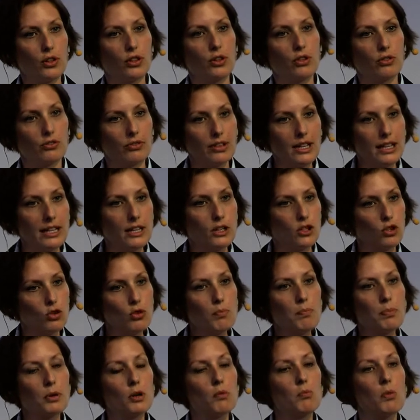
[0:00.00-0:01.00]
you really
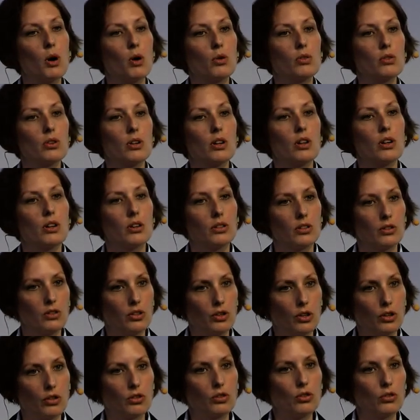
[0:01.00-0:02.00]
do promote
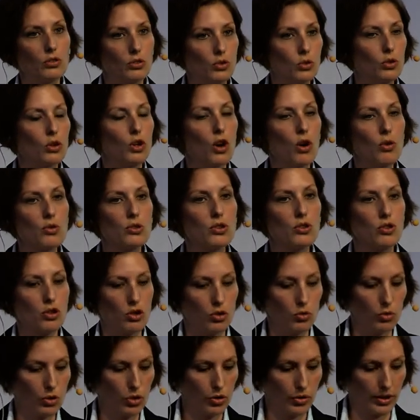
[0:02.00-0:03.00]
to close the
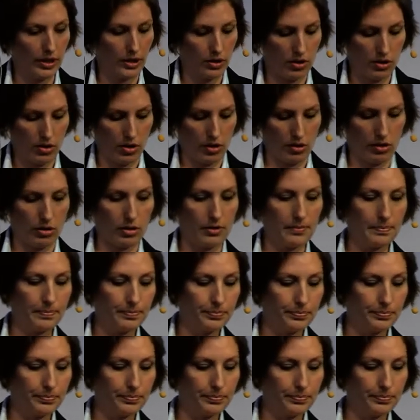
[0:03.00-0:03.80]
nutrient circle.